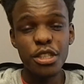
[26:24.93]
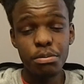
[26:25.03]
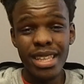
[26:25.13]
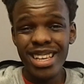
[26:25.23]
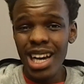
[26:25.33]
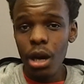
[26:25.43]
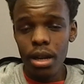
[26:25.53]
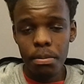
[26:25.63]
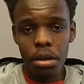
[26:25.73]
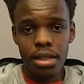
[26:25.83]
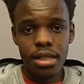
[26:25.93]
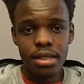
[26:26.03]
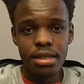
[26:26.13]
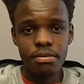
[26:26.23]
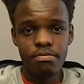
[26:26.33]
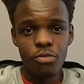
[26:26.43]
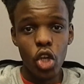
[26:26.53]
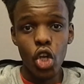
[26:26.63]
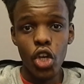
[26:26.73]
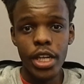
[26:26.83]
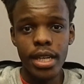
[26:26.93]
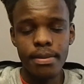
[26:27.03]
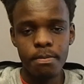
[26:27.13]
speaking out about this, good.